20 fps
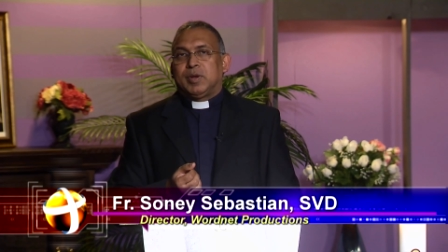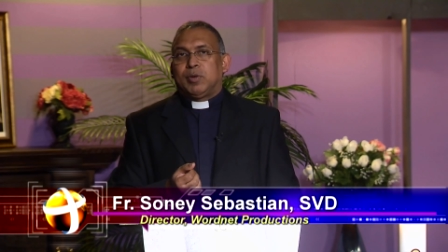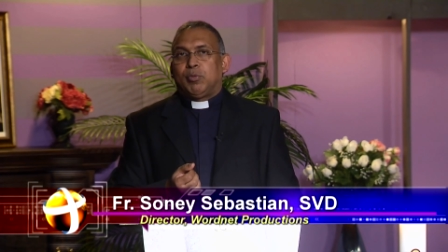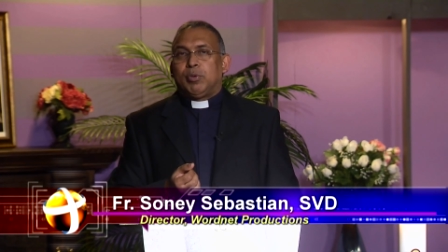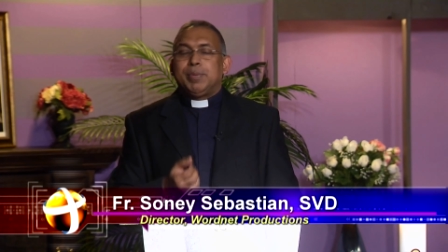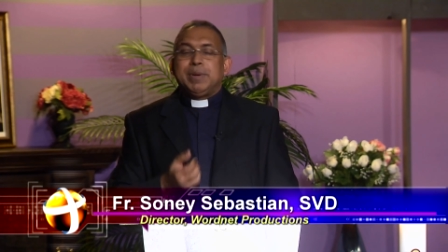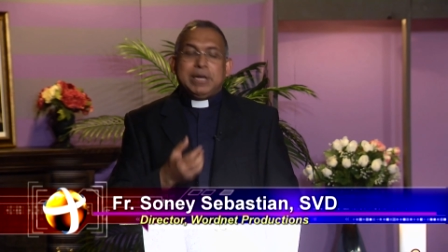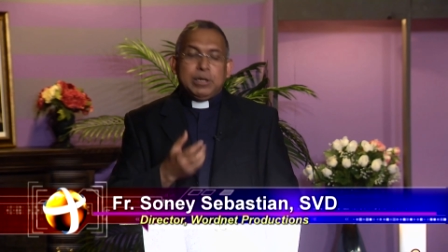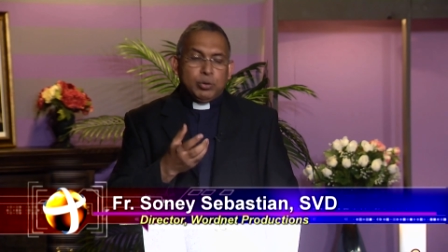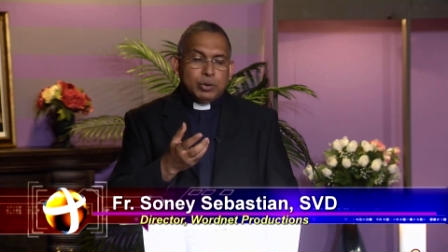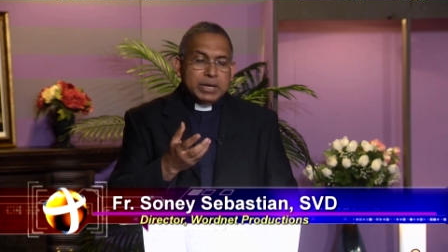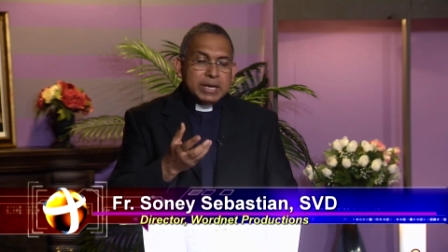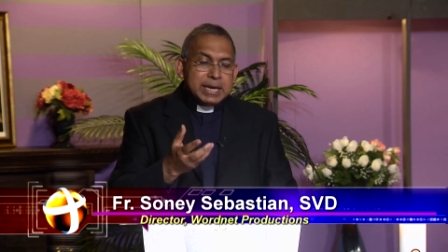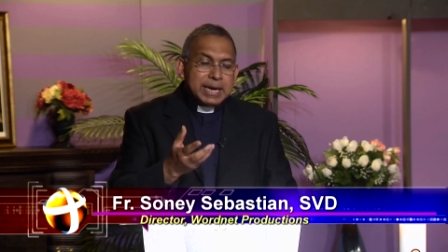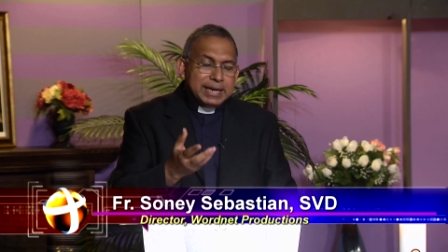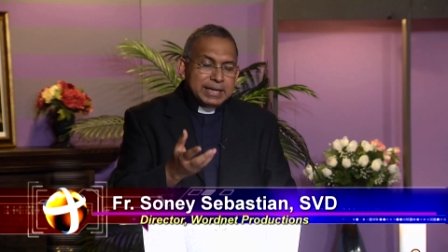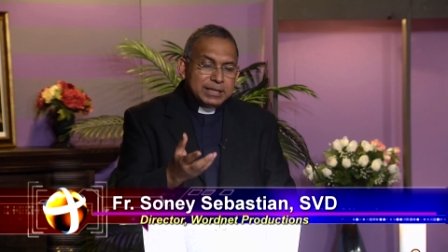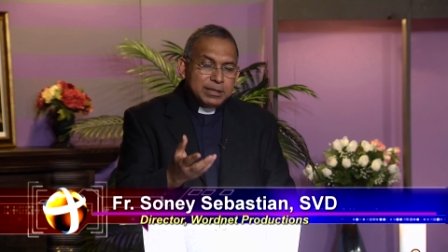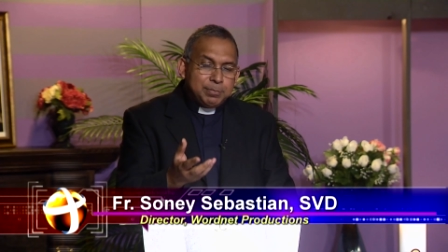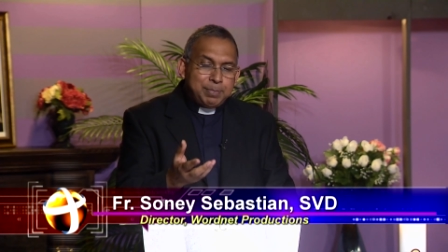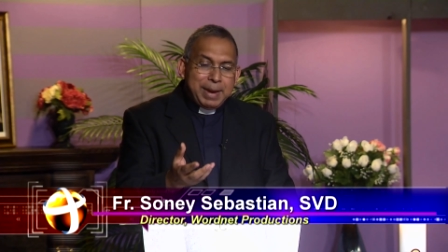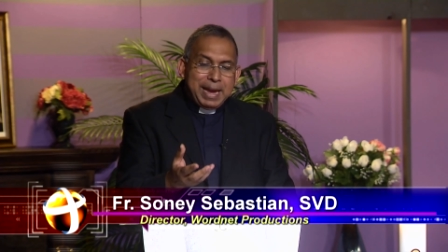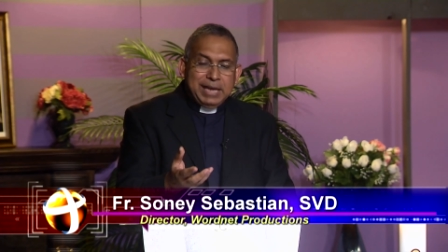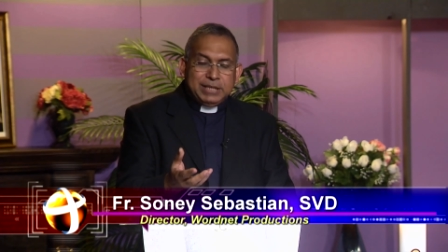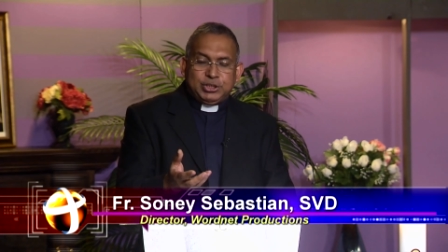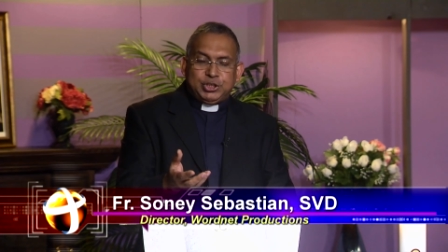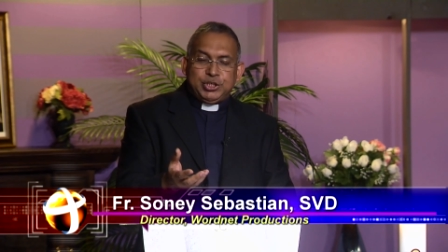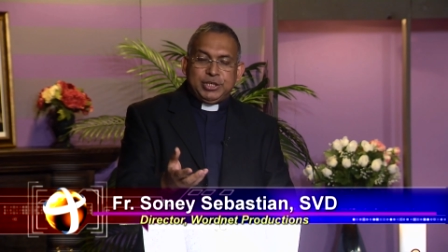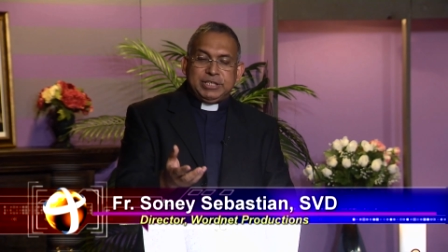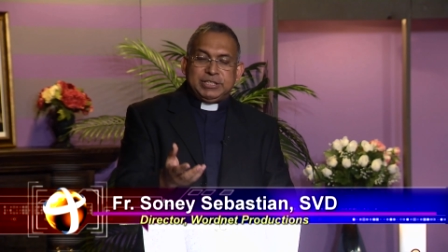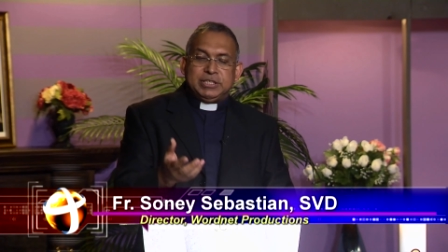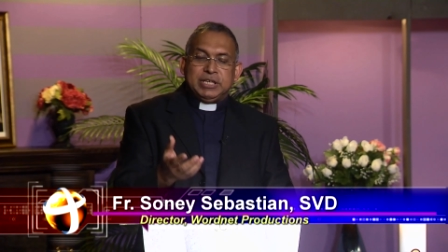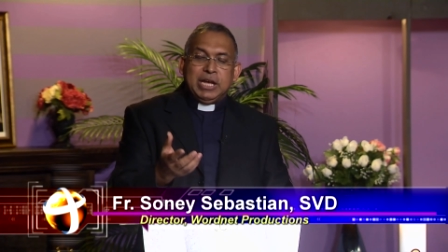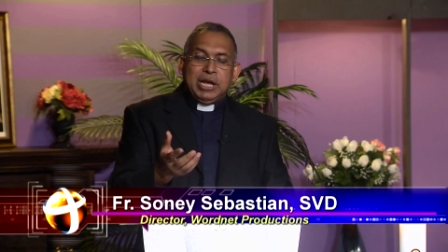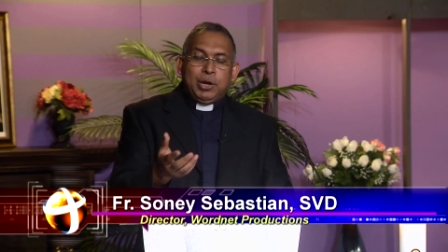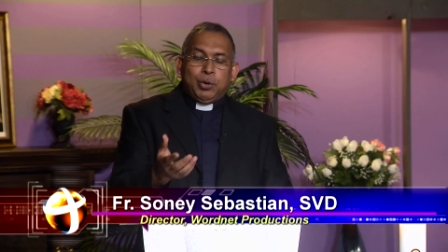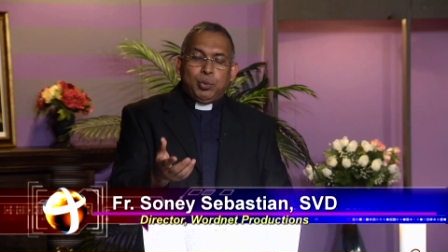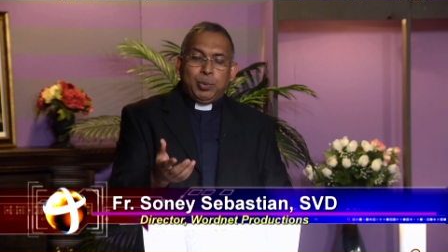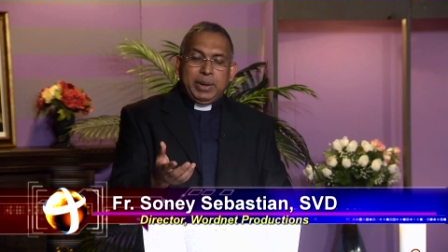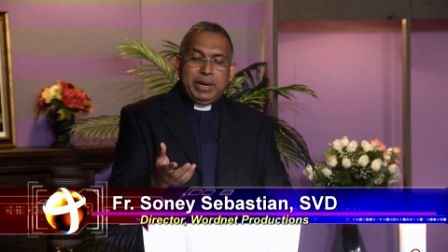We've been looking at the passage
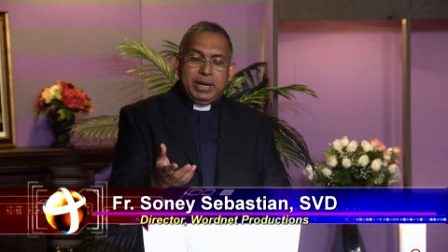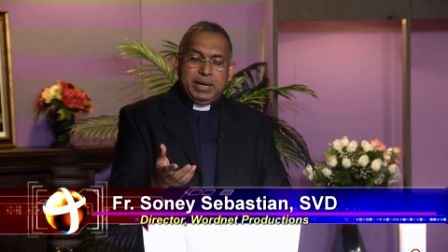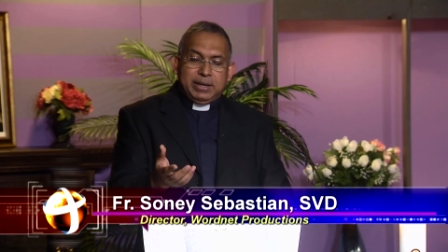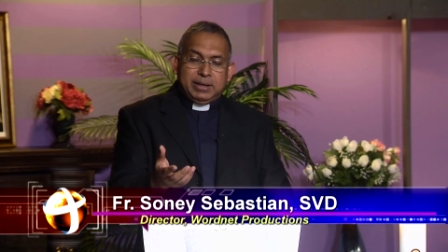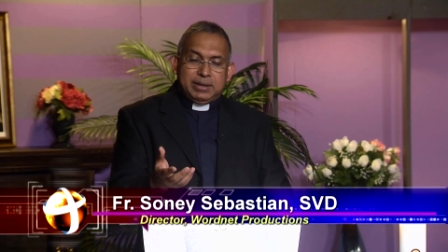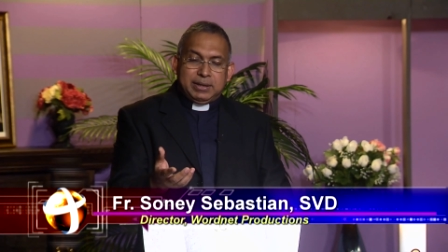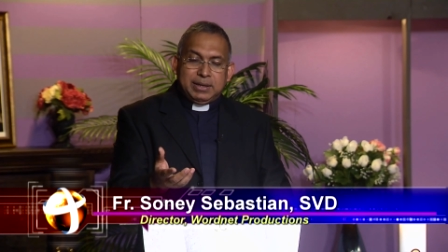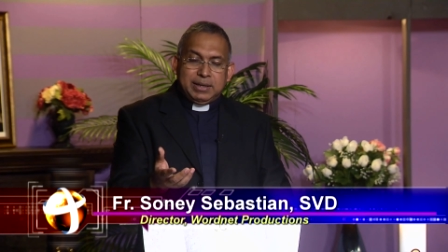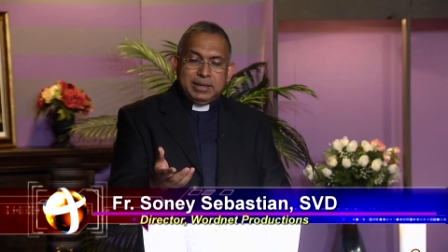where